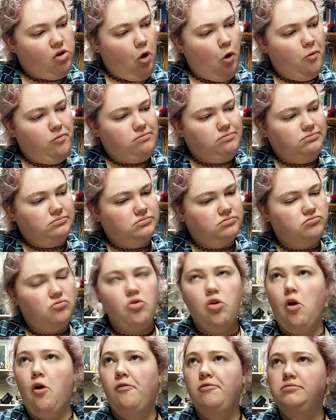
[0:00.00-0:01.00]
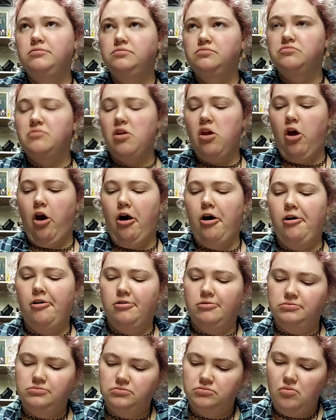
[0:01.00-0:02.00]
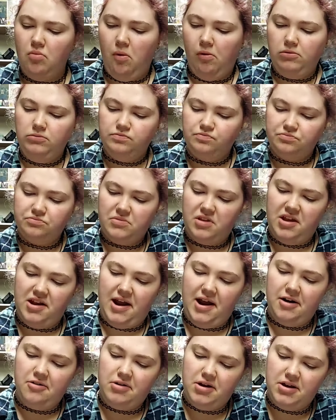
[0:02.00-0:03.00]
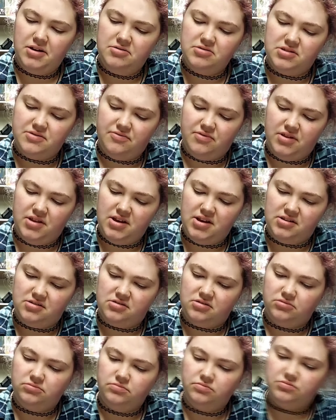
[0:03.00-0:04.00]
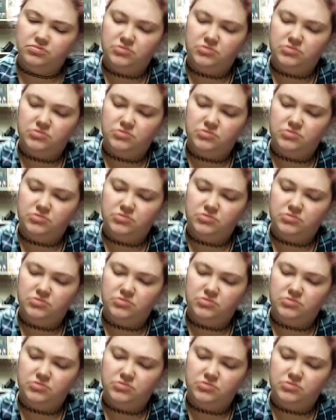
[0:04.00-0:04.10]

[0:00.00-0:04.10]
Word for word: Food heater. Oh. Mm -hmm. Then how do I use it for this?